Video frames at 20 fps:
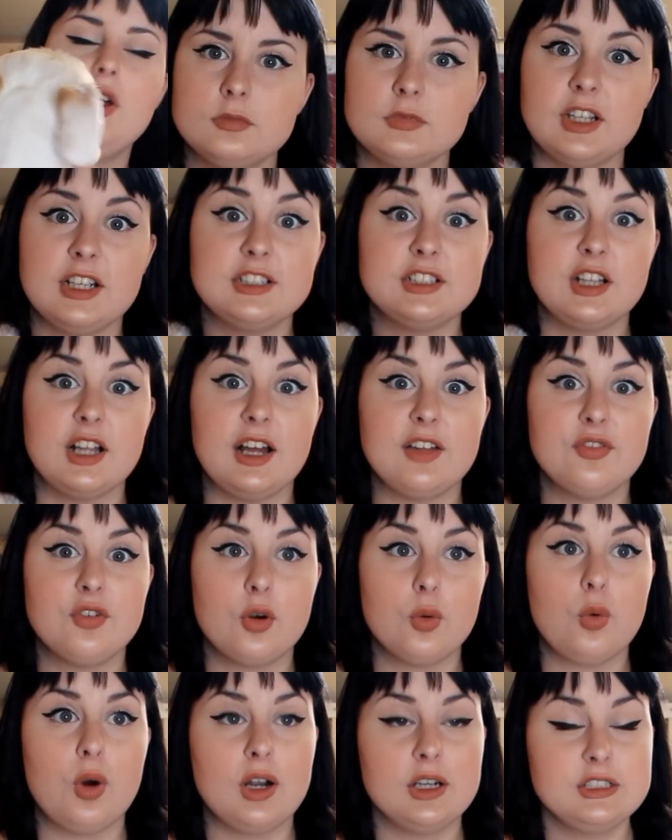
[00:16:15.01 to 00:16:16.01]
Thanks a lot
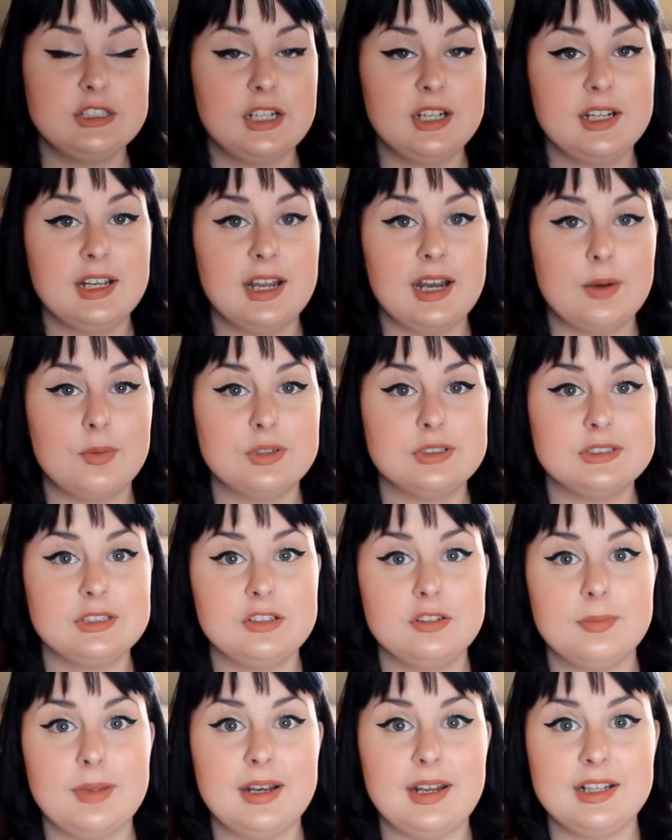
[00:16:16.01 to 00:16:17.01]
for watching and I will
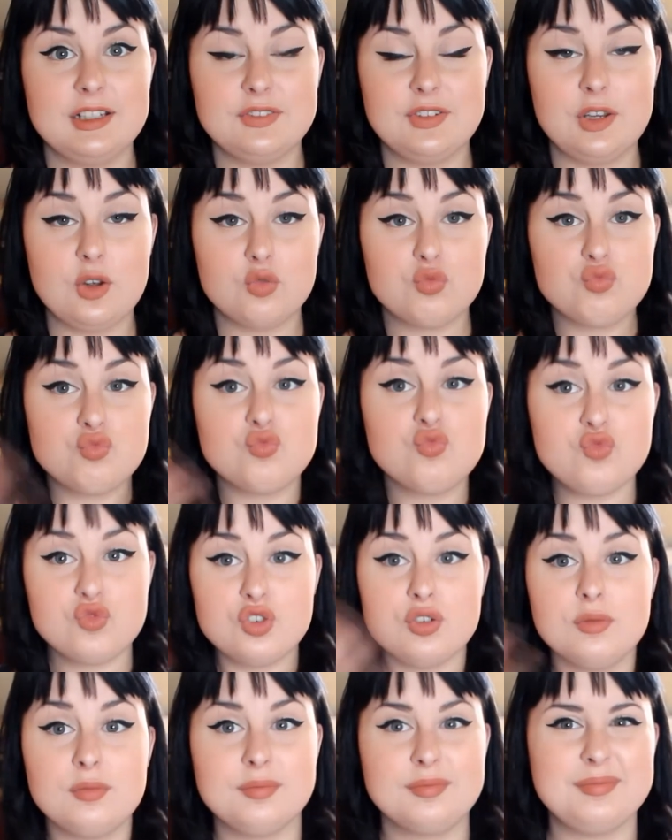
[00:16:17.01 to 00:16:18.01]
see you in my next video.
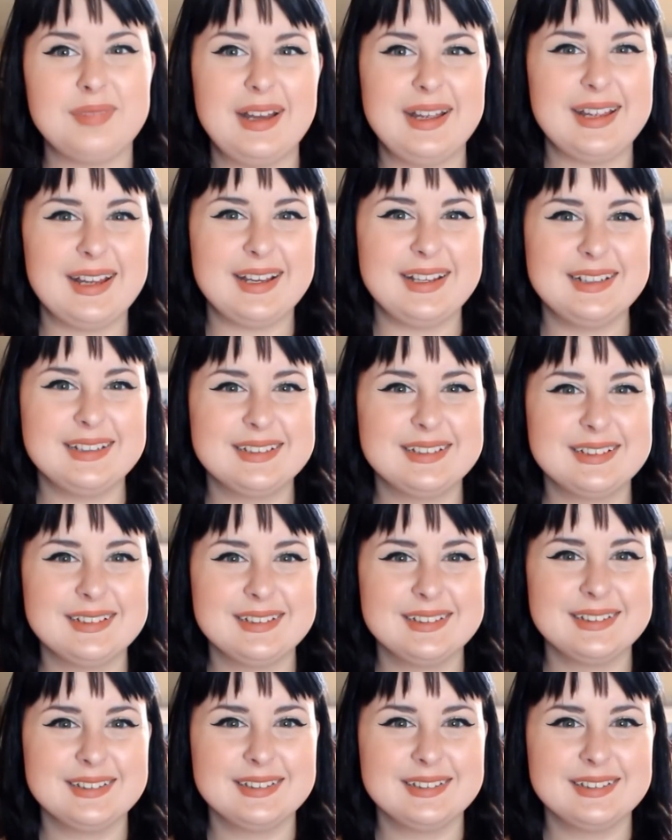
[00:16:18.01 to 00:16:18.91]
Bye guys.